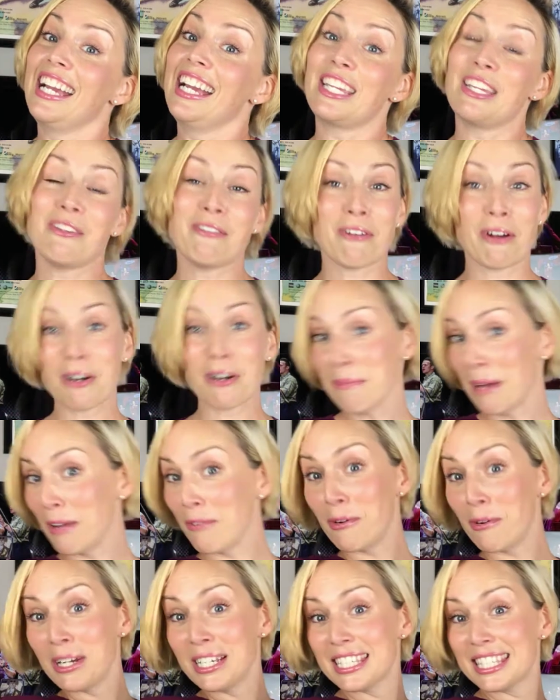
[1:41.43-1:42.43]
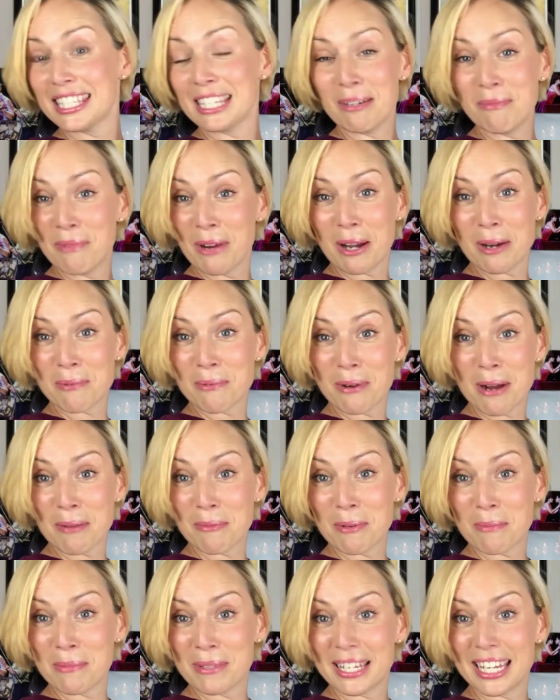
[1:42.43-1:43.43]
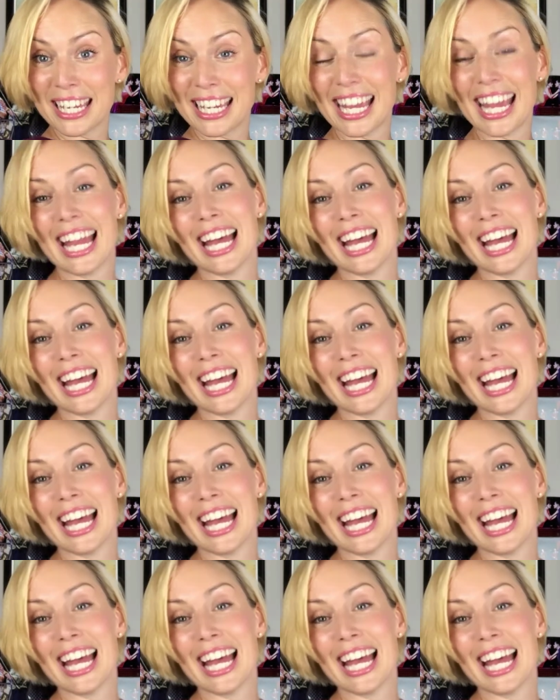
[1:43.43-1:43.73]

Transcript: You heard my voice somewhere probably,